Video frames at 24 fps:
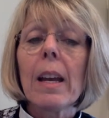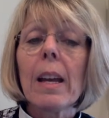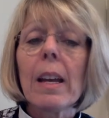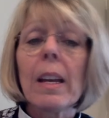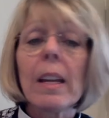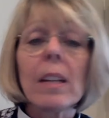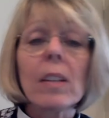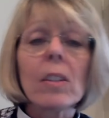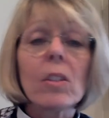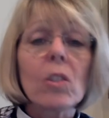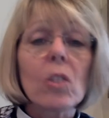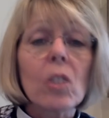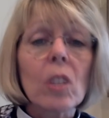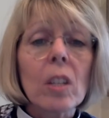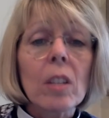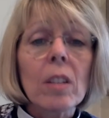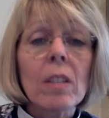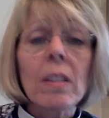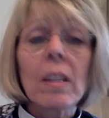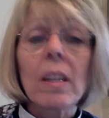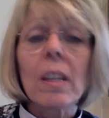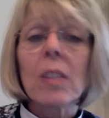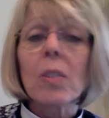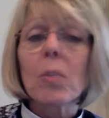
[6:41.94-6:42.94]
He is
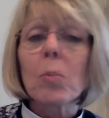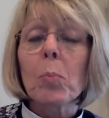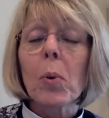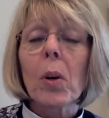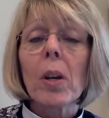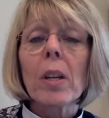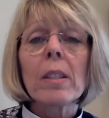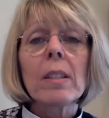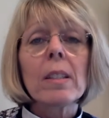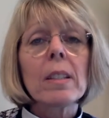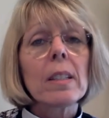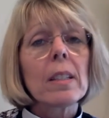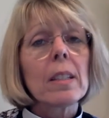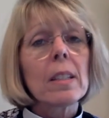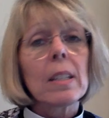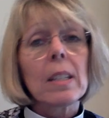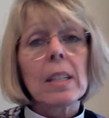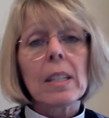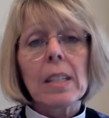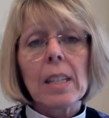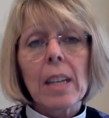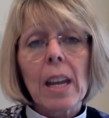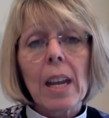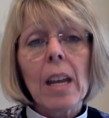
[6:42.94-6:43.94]
just as present
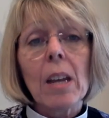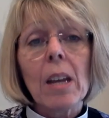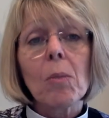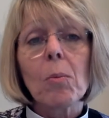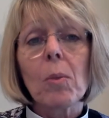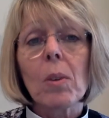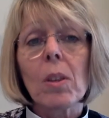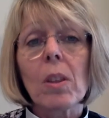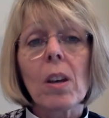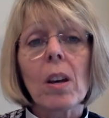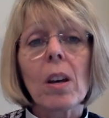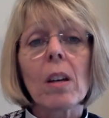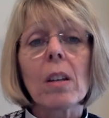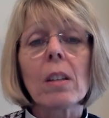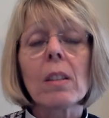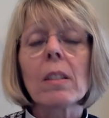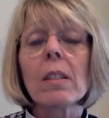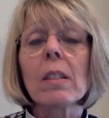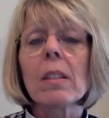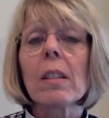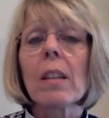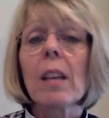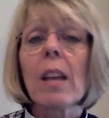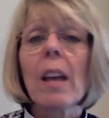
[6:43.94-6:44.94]
today with
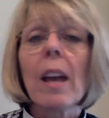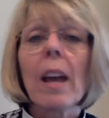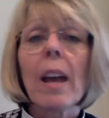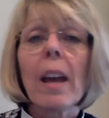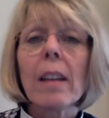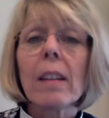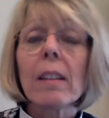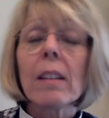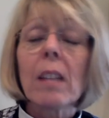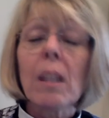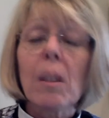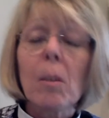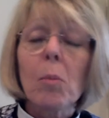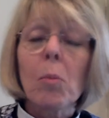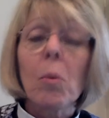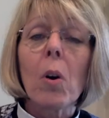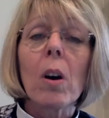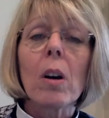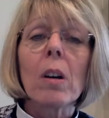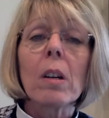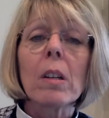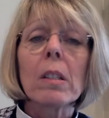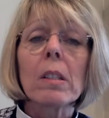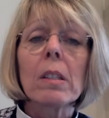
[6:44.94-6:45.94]
us as he
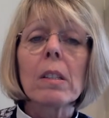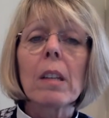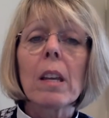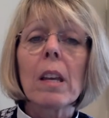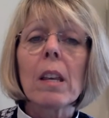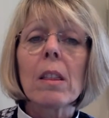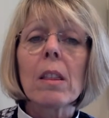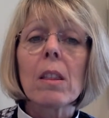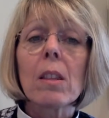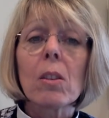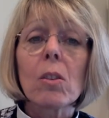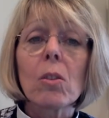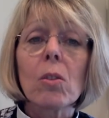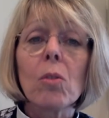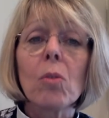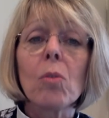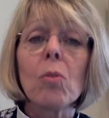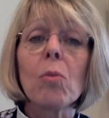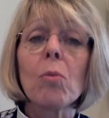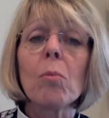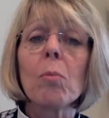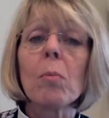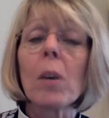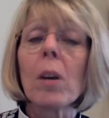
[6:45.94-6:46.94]
was at the
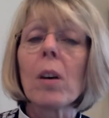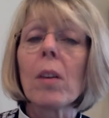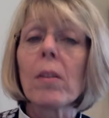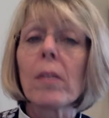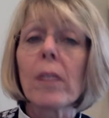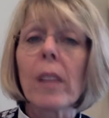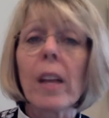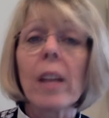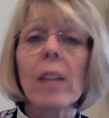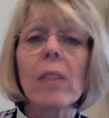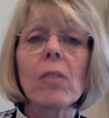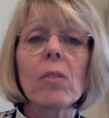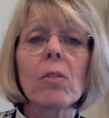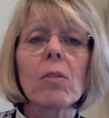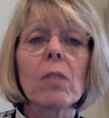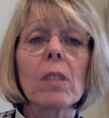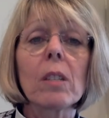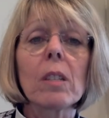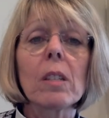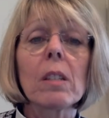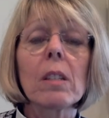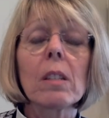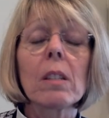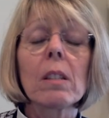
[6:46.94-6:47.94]
tomb of Lazarus.
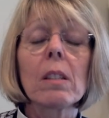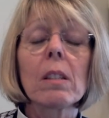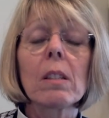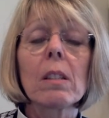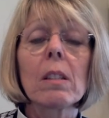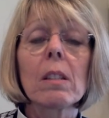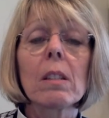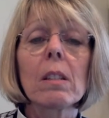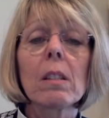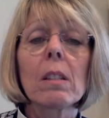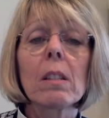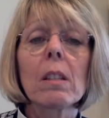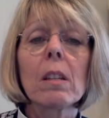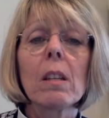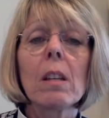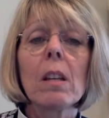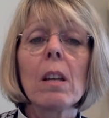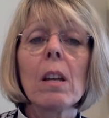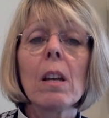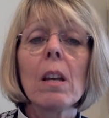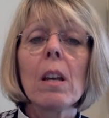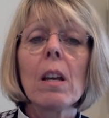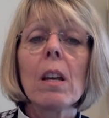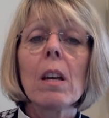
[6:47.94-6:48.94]

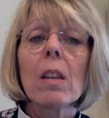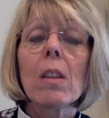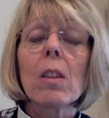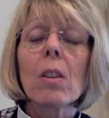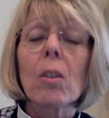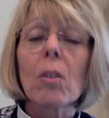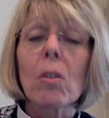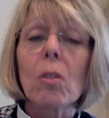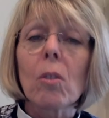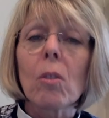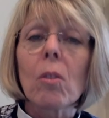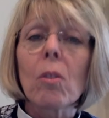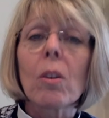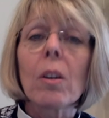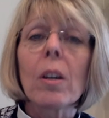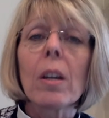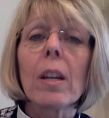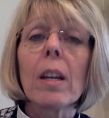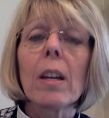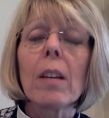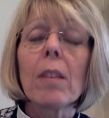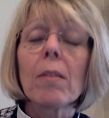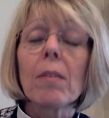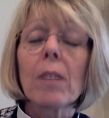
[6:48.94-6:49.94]
The
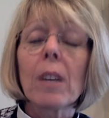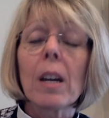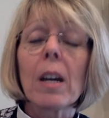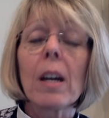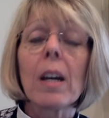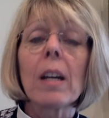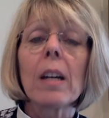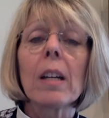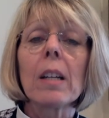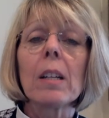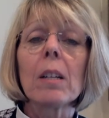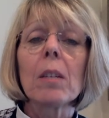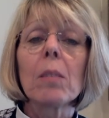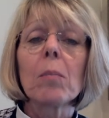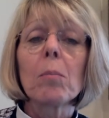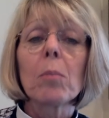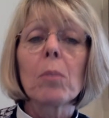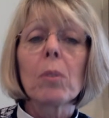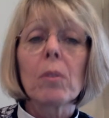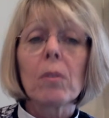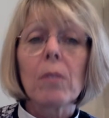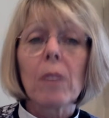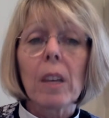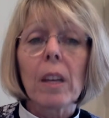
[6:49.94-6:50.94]
glory of God
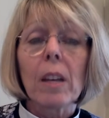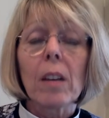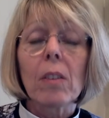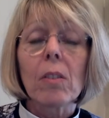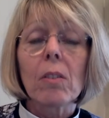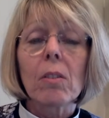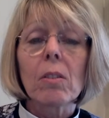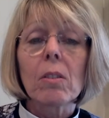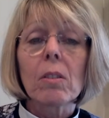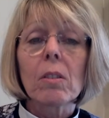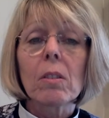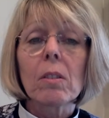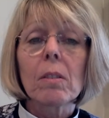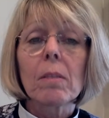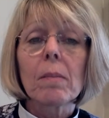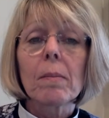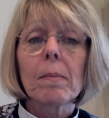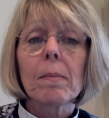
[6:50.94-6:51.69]
prevails.